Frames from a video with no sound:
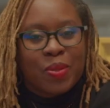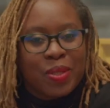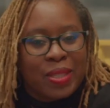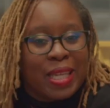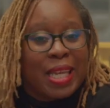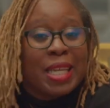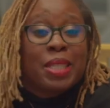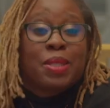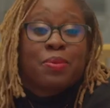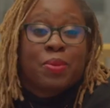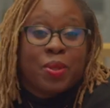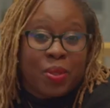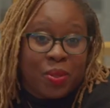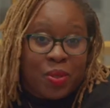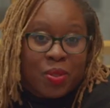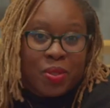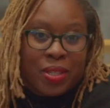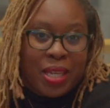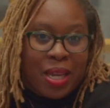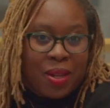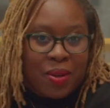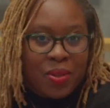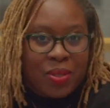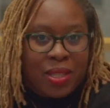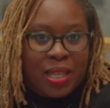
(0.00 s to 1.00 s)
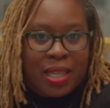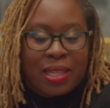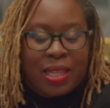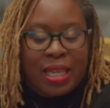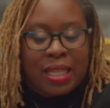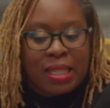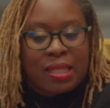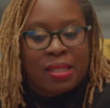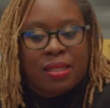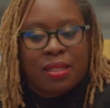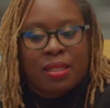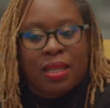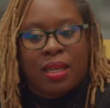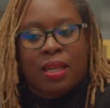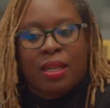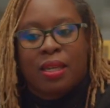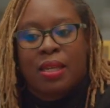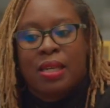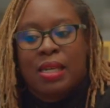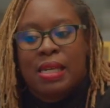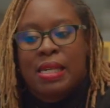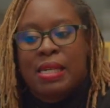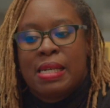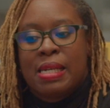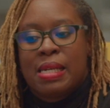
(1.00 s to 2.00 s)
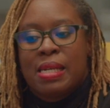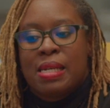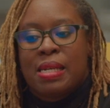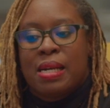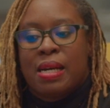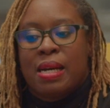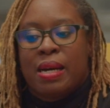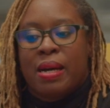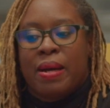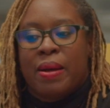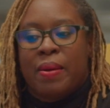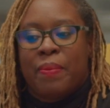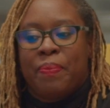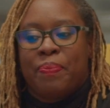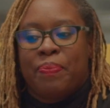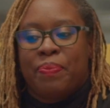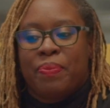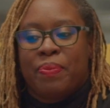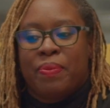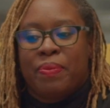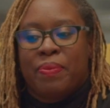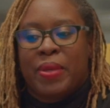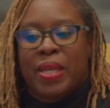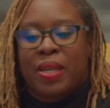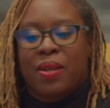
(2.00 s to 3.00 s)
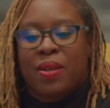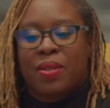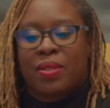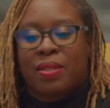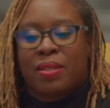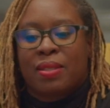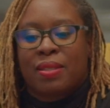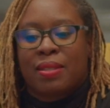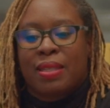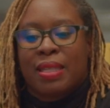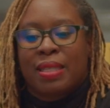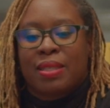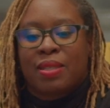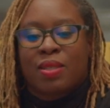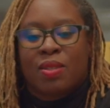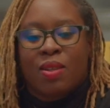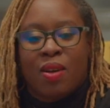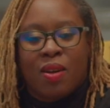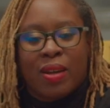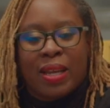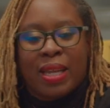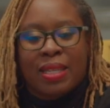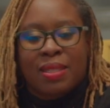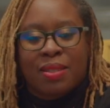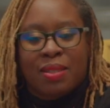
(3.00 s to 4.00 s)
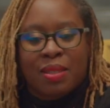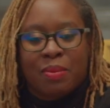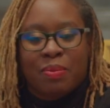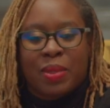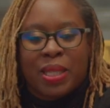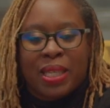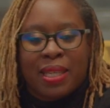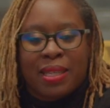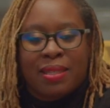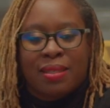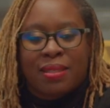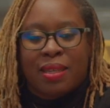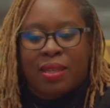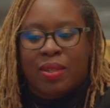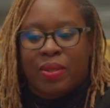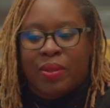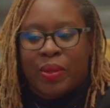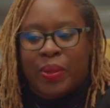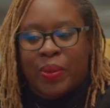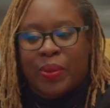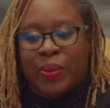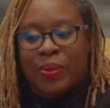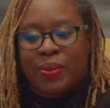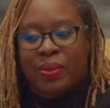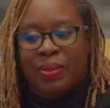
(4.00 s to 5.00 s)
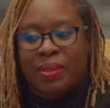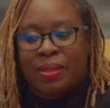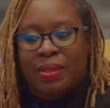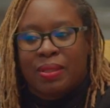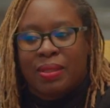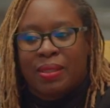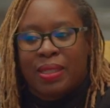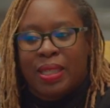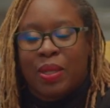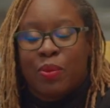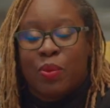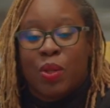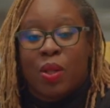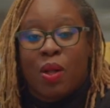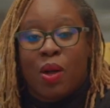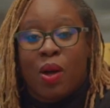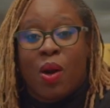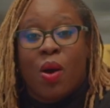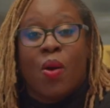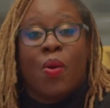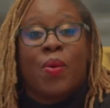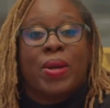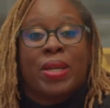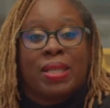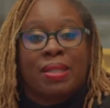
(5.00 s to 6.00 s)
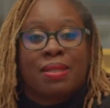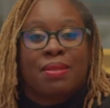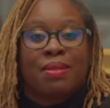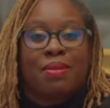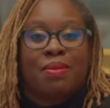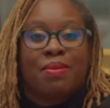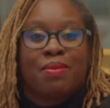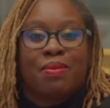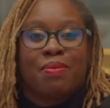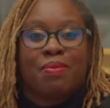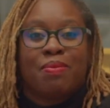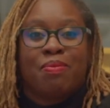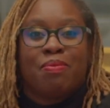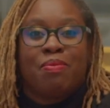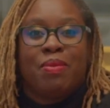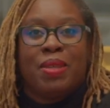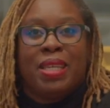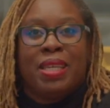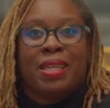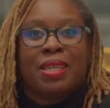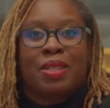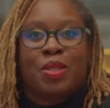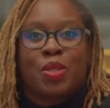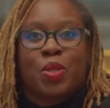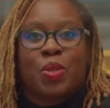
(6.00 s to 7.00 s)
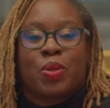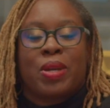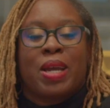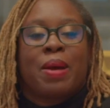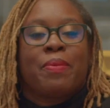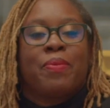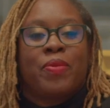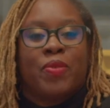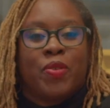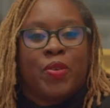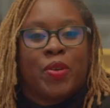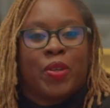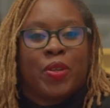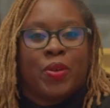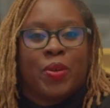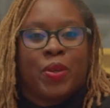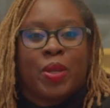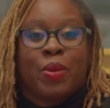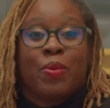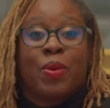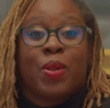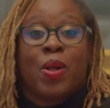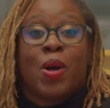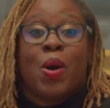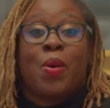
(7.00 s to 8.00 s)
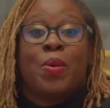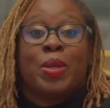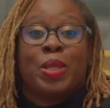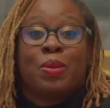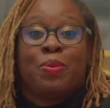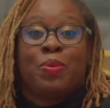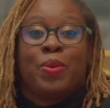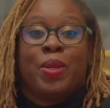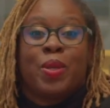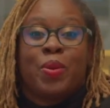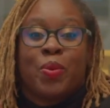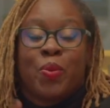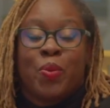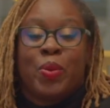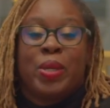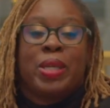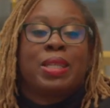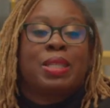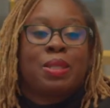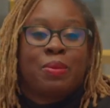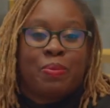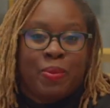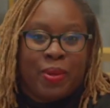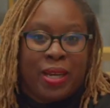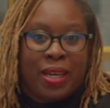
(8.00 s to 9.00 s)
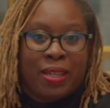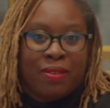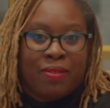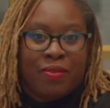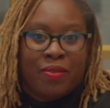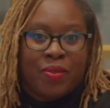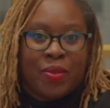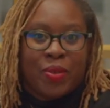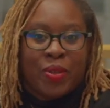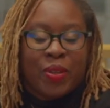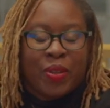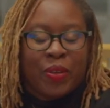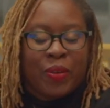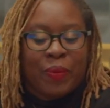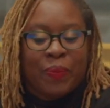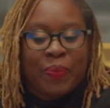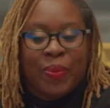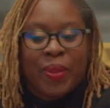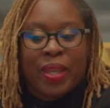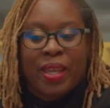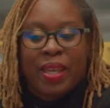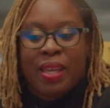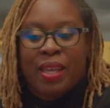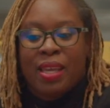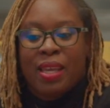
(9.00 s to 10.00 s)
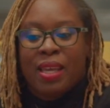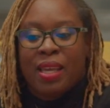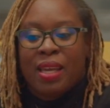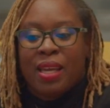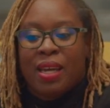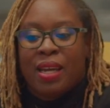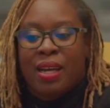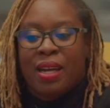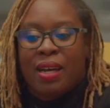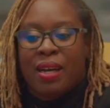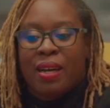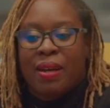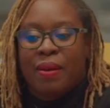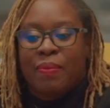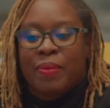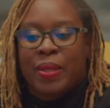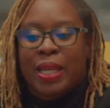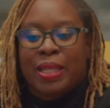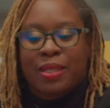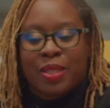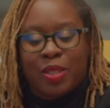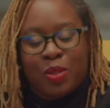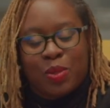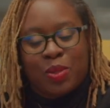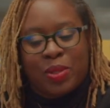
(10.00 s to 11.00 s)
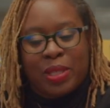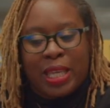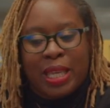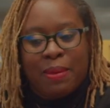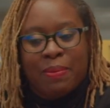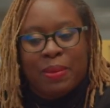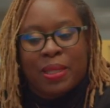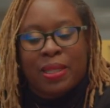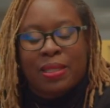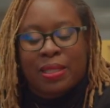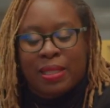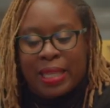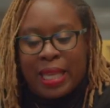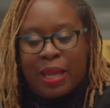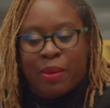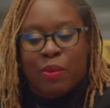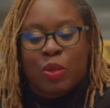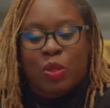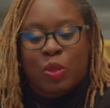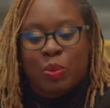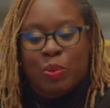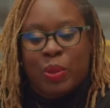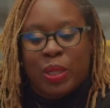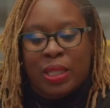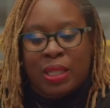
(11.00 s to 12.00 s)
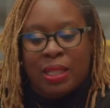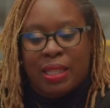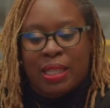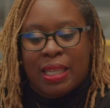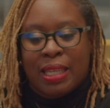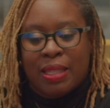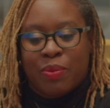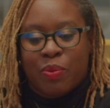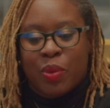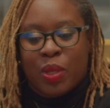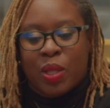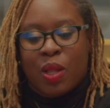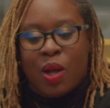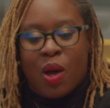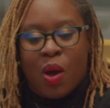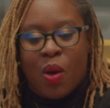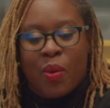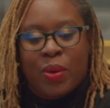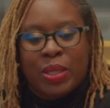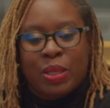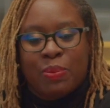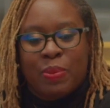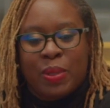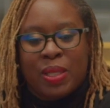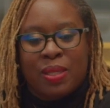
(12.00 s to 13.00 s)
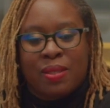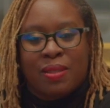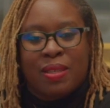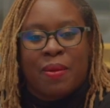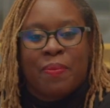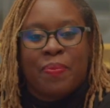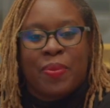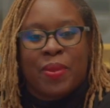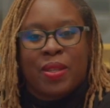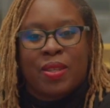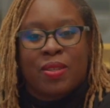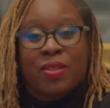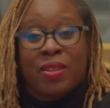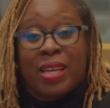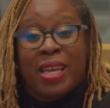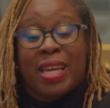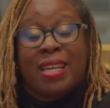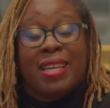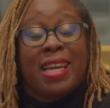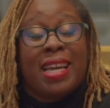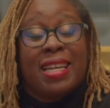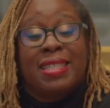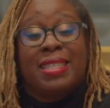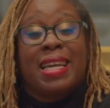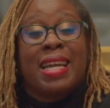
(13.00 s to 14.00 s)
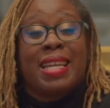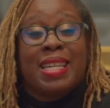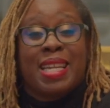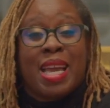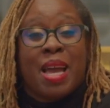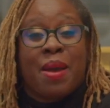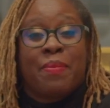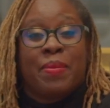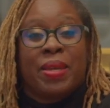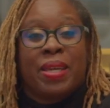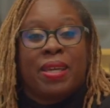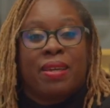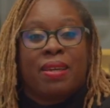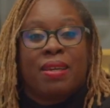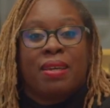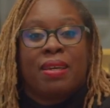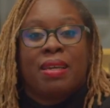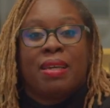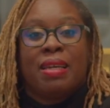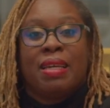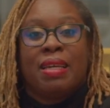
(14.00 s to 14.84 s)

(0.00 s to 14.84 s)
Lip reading: dance with your shadows, I'd like to say. Because as long as something is unknown, it will always be a trap for you. It will always be a weak spot for you. Not to use ableist language, but it will always be a dynamic,